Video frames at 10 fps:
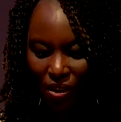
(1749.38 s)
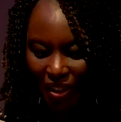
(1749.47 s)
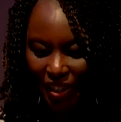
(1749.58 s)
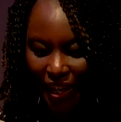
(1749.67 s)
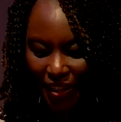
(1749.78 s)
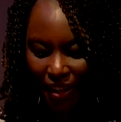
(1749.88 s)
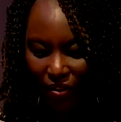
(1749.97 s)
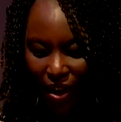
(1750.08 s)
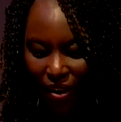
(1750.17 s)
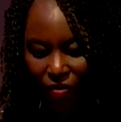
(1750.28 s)
chasing
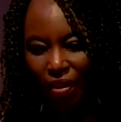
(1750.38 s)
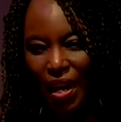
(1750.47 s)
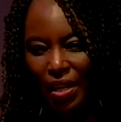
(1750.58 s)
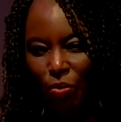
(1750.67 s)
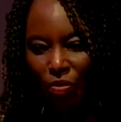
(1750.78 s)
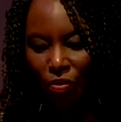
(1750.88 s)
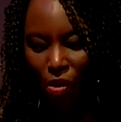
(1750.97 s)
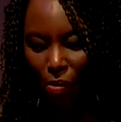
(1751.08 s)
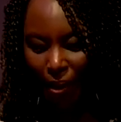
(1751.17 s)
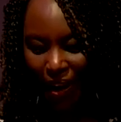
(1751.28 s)
dragonflies with
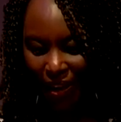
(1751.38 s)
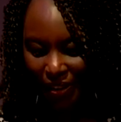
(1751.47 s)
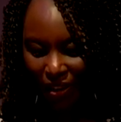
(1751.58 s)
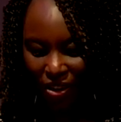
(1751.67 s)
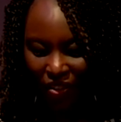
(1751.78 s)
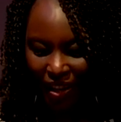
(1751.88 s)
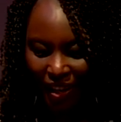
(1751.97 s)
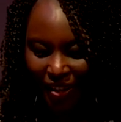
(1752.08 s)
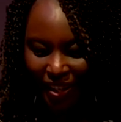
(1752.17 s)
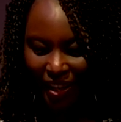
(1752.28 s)
forebears in northern
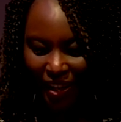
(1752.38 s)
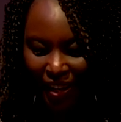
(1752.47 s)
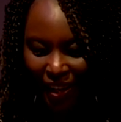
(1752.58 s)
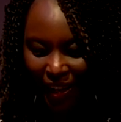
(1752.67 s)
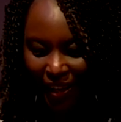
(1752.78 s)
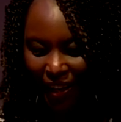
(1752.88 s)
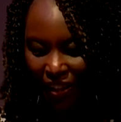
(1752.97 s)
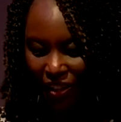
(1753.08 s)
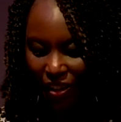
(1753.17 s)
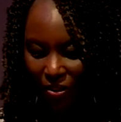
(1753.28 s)
India had
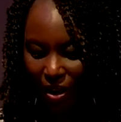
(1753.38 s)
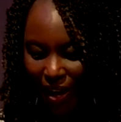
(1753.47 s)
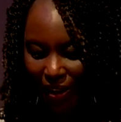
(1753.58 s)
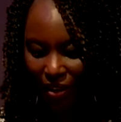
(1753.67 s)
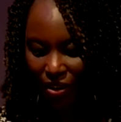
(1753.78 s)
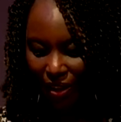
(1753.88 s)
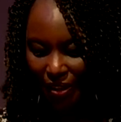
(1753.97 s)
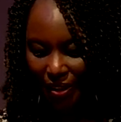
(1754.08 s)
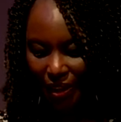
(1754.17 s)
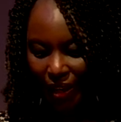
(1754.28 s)
hitched a ride on a
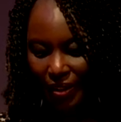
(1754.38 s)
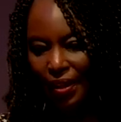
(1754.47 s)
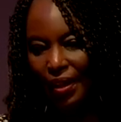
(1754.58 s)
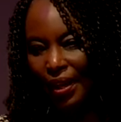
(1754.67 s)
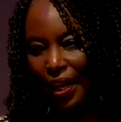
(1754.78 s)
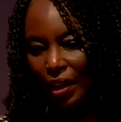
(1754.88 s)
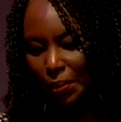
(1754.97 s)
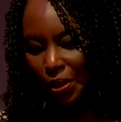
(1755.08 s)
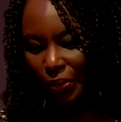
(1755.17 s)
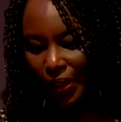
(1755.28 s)
sedate, in
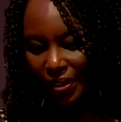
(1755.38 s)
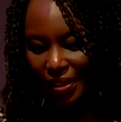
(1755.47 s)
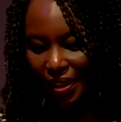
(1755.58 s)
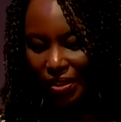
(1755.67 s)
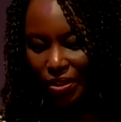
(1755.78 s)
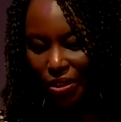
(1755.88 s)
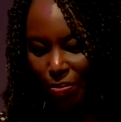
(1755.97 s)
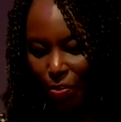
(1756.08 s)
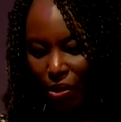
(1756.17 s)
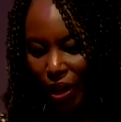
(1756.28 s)
between seasons
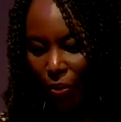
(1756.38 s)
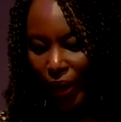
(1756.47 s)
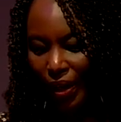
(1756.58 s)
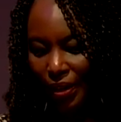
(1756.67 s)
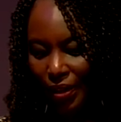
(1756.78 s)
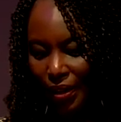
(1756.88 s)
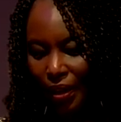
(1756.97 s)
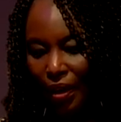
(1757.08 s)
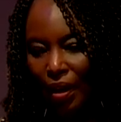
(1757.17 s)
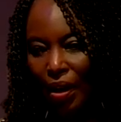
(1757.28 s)
morning wind,
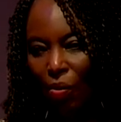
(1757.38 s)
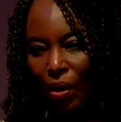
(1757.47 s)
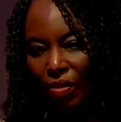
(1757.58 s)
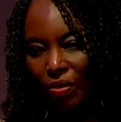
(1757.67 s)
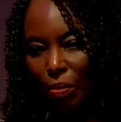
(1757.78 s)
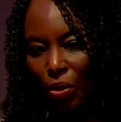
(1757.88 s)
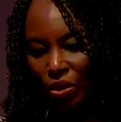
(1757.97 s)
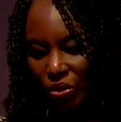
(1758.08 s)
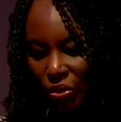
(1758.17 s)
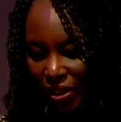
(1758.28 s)
one of the
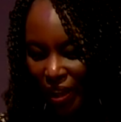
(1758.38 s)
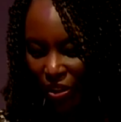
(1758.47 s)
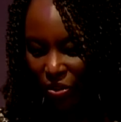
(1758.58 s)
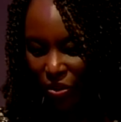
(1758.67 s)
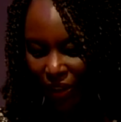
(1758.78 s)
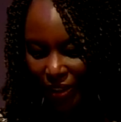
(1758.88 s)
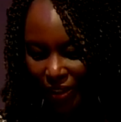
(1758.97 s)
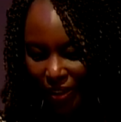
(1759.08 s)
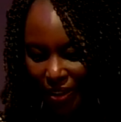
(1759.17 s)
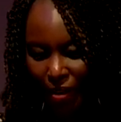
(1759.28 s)
monsoon's introits,
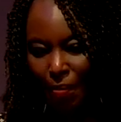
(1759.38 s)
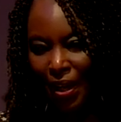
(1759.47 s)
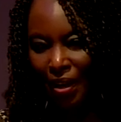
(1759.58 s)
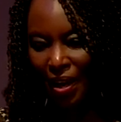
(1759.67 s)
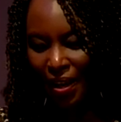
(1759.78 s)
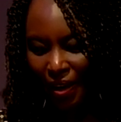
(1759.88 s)
the Matlai.